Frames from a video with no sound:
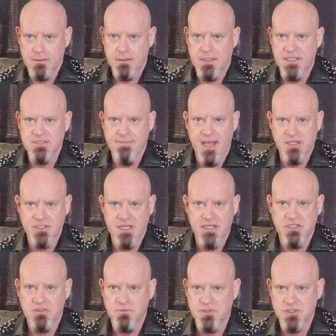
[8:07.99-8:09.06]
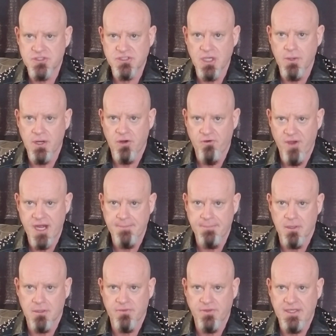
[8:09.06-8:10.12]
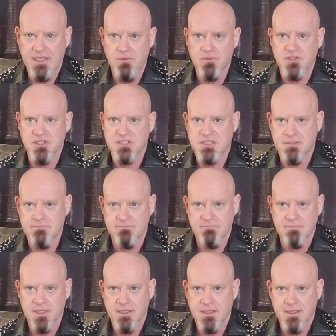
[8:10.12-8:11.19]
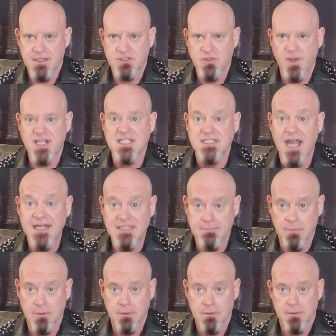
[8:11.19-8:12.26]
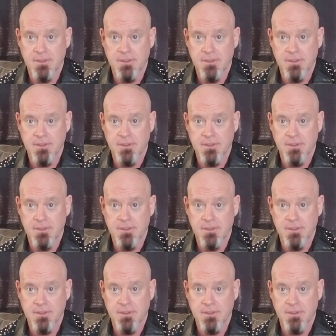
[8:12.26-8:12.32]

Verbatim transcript: his imagination was so incredible that he was just so excitable.